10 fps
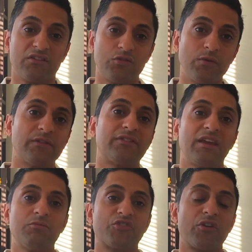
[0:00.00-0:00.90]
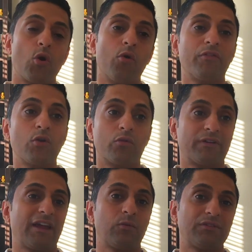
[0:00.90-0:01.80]
doing the same journey over and
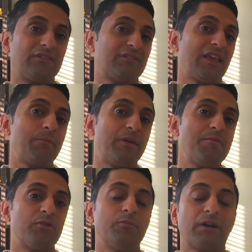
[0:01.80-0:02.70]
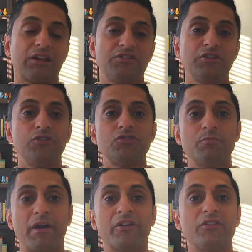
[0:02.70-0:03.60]
over again with the same people, but continue to
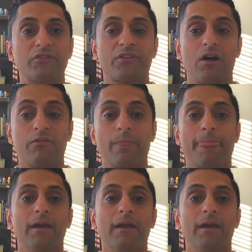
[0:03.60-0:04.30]
better yourself